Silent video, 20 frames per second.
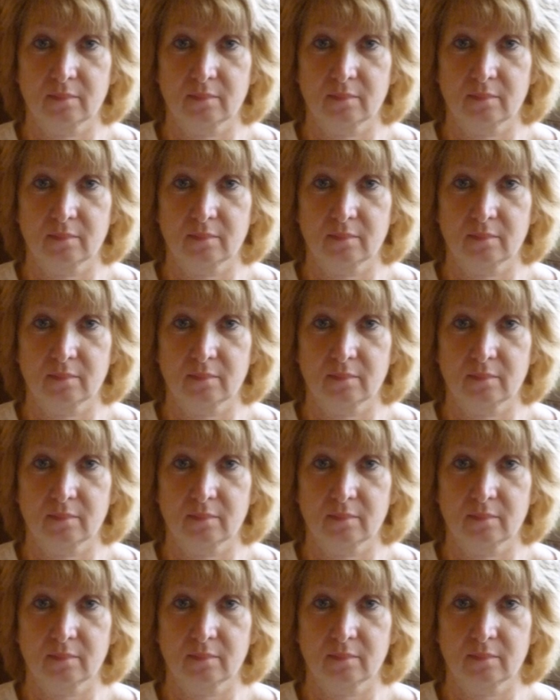
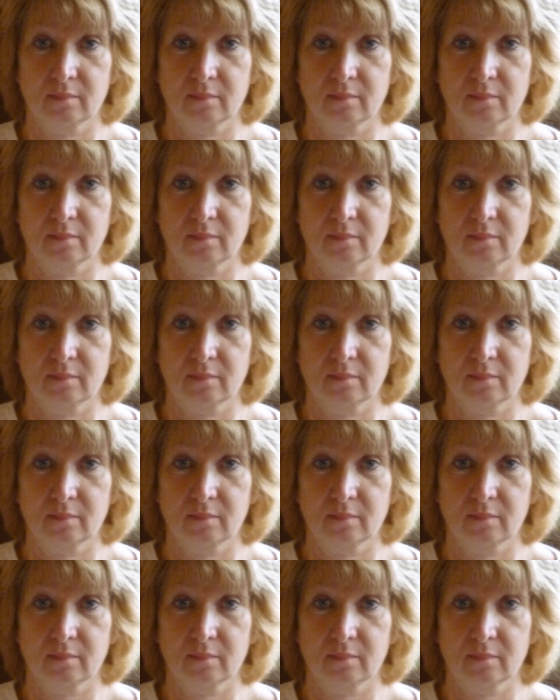
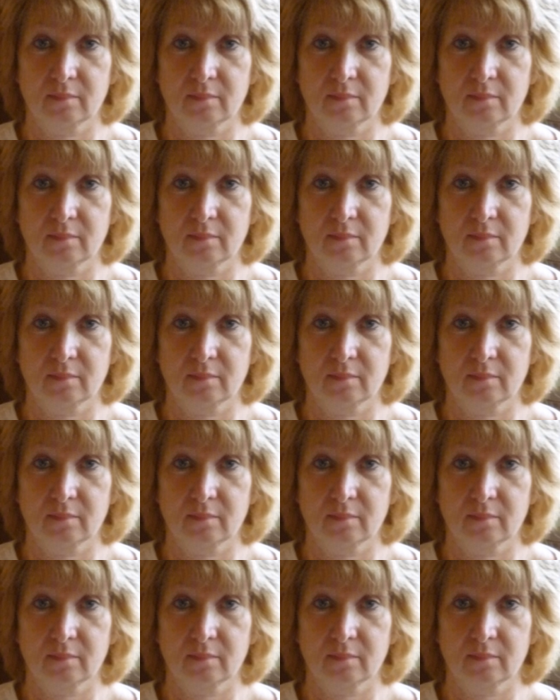
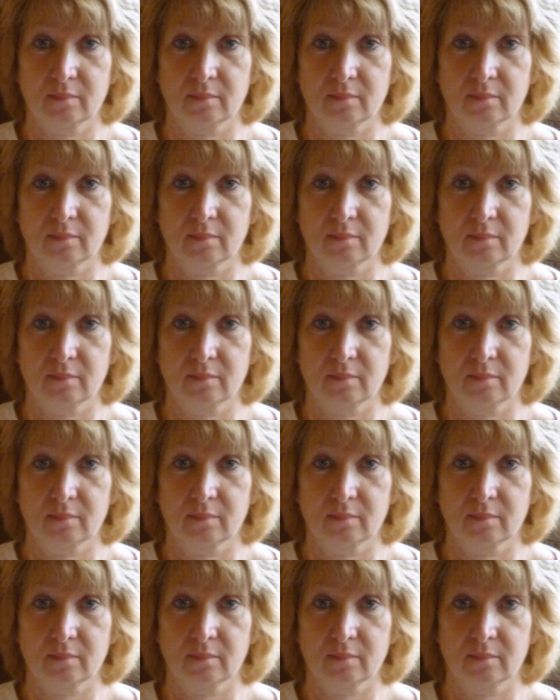
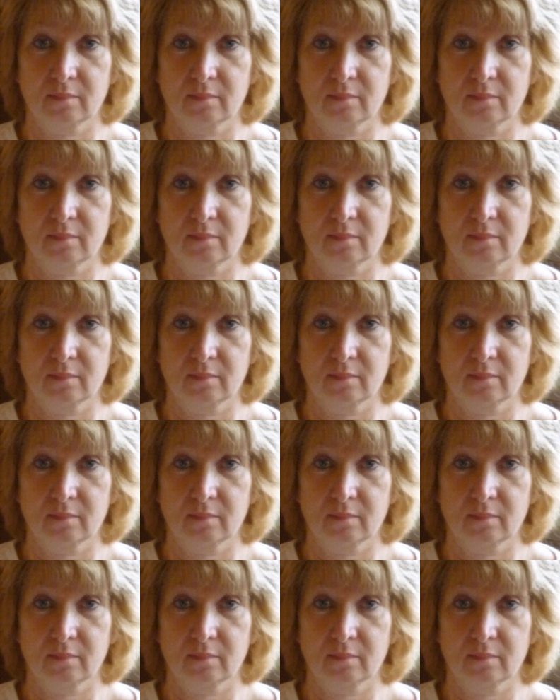
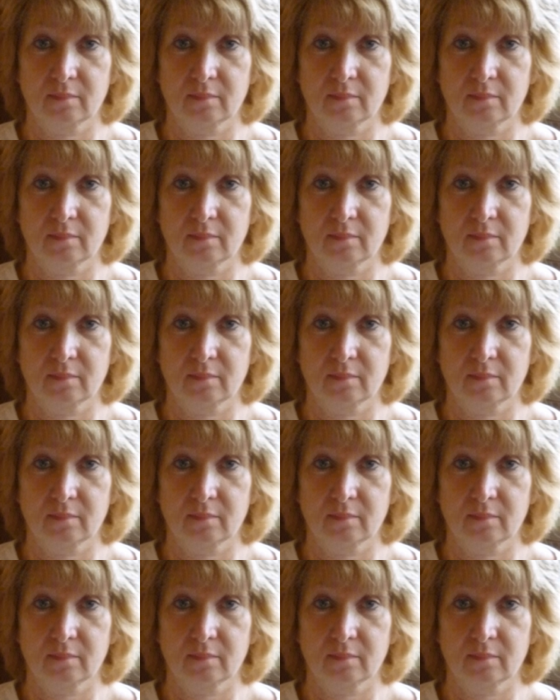This is a still picture; no speech is visible.